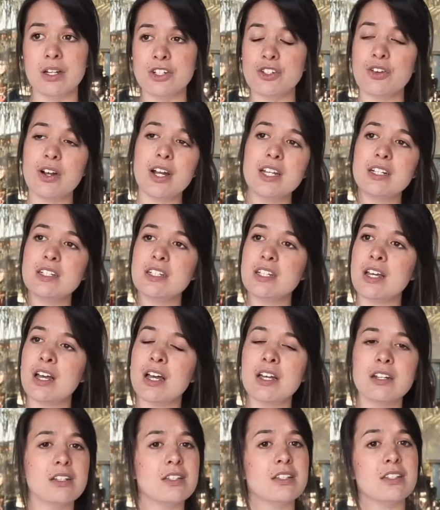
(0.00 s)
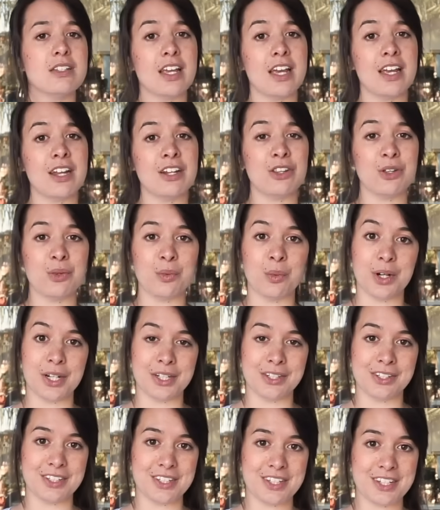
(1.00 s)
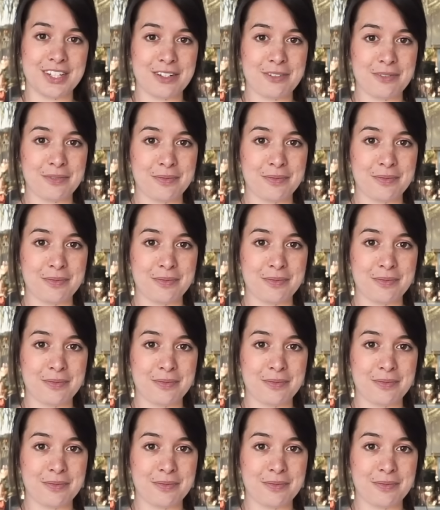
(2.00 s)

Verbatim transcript: trying to understand the world.